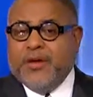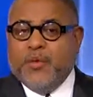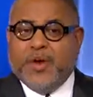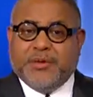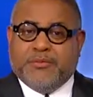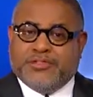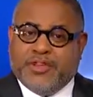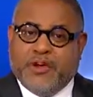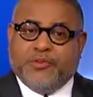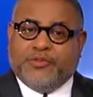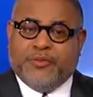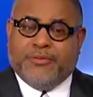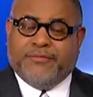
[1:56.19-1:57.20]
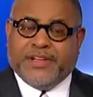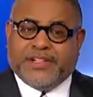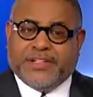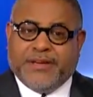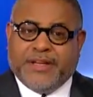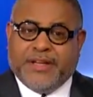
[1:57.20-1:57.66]
whether it was those who
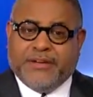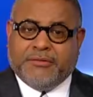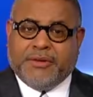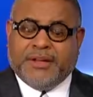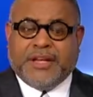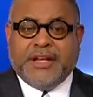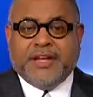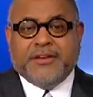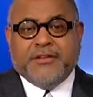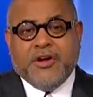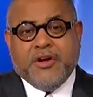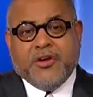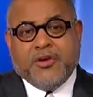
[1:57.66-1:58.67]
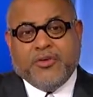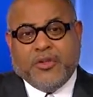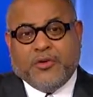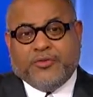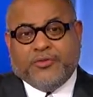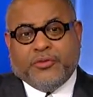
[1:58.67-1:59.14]
investigated Hillary Clinton or
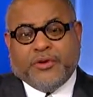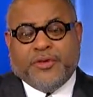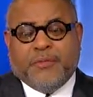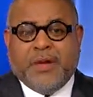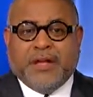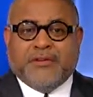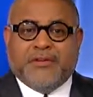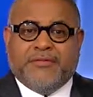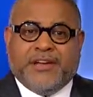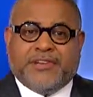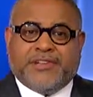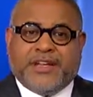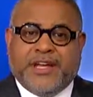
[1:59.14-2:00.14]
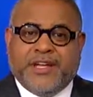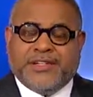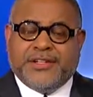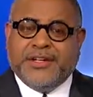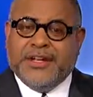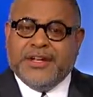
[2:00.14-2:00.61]
those who are on the Mueller
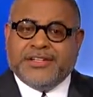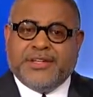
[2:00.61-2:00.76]
investigation,